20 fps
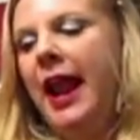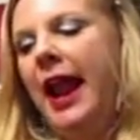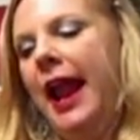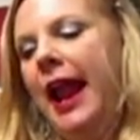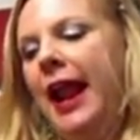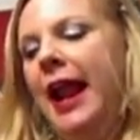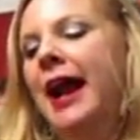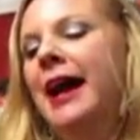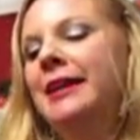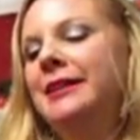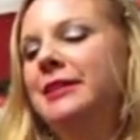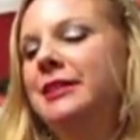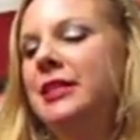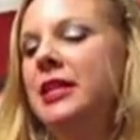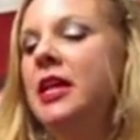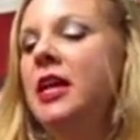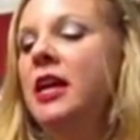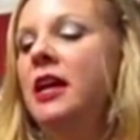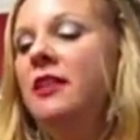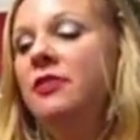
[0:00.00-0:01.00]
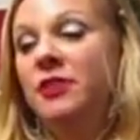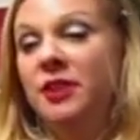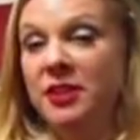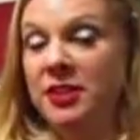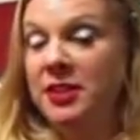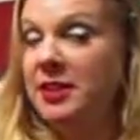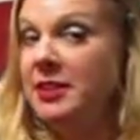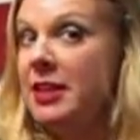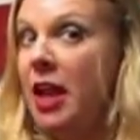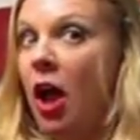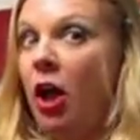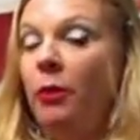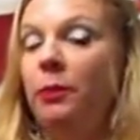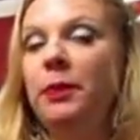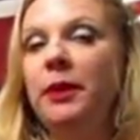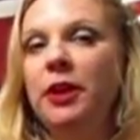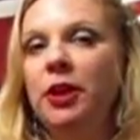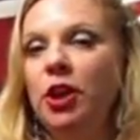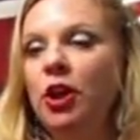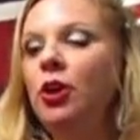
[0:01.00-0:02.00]
And this is
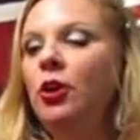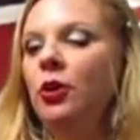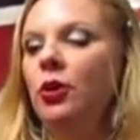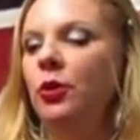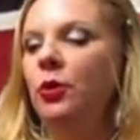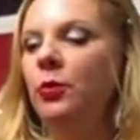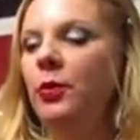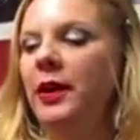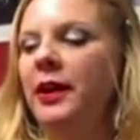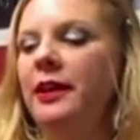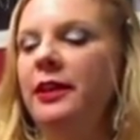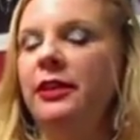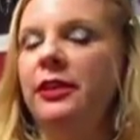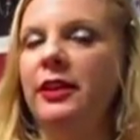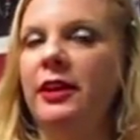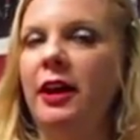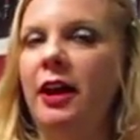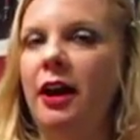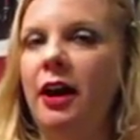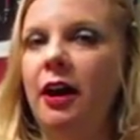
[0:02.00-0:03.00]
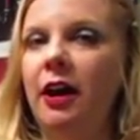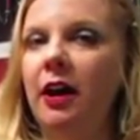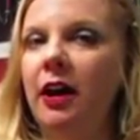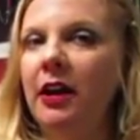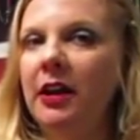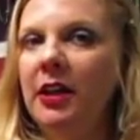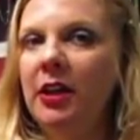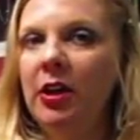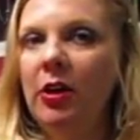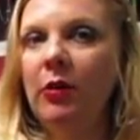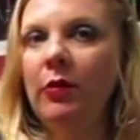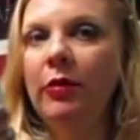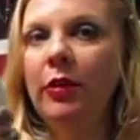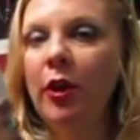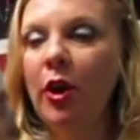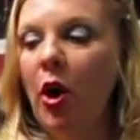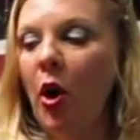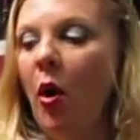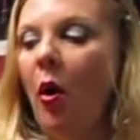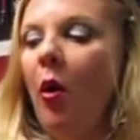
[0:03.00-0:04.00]
helping you with, the
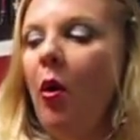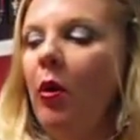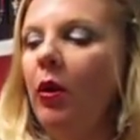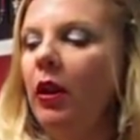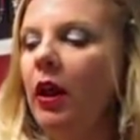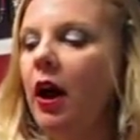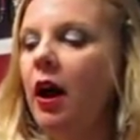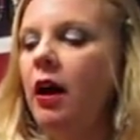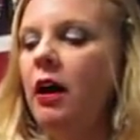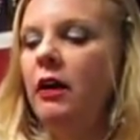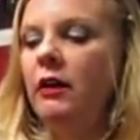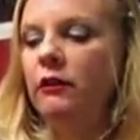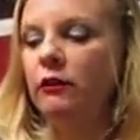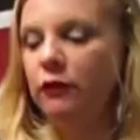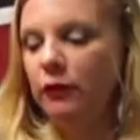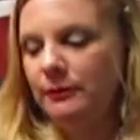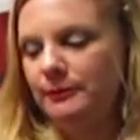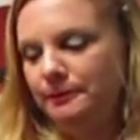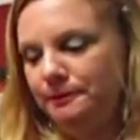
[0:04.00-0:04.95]
goal of,